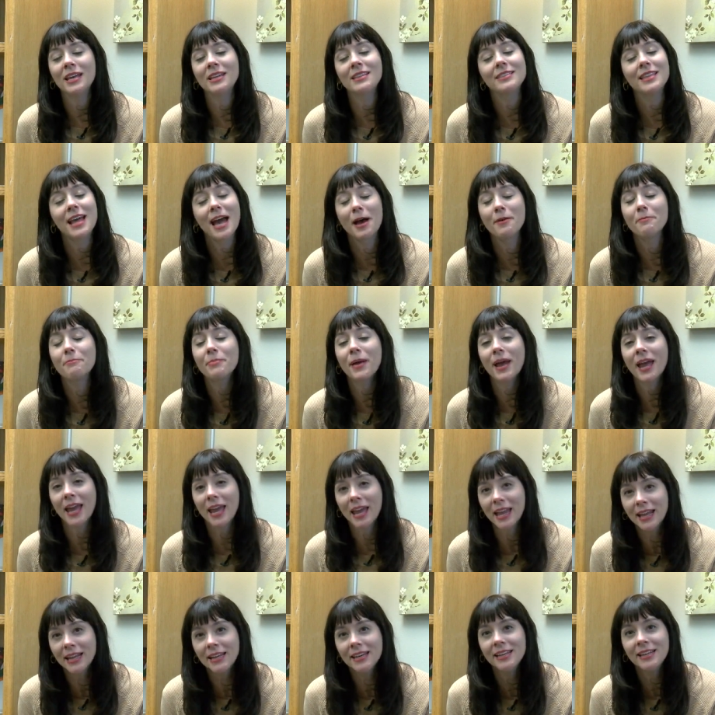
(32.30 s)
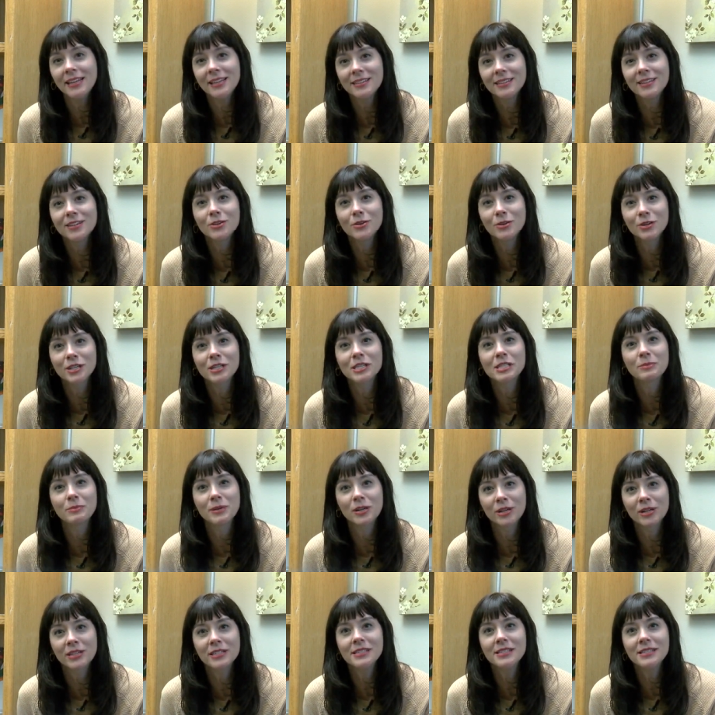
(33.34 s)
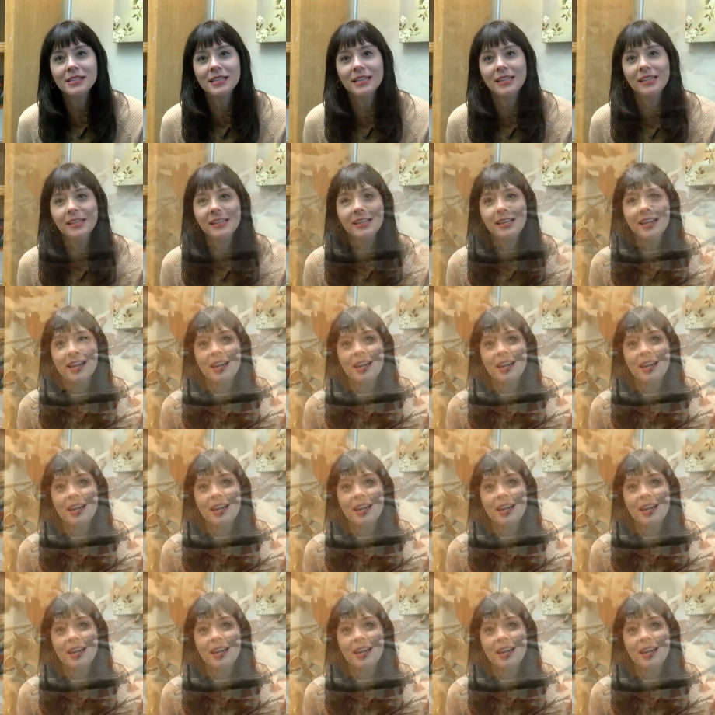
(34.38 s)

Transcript: in that pain that you're experiencing.